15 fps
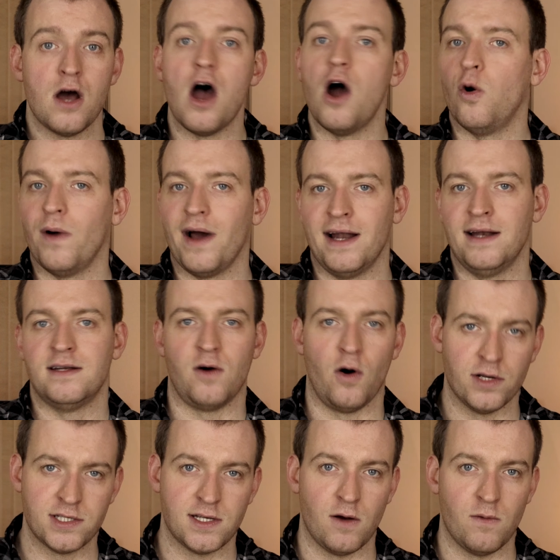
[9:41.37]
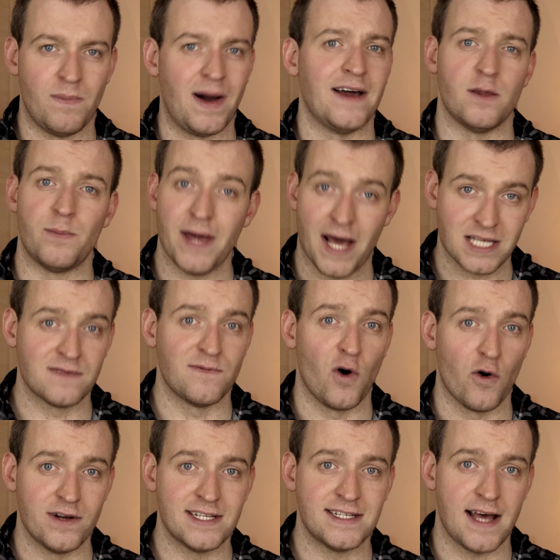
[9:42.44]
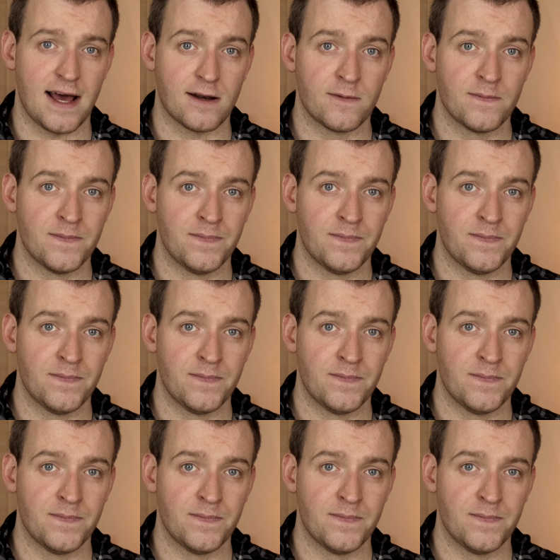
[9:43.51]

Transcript: Oh, and also buy the PS4 instead.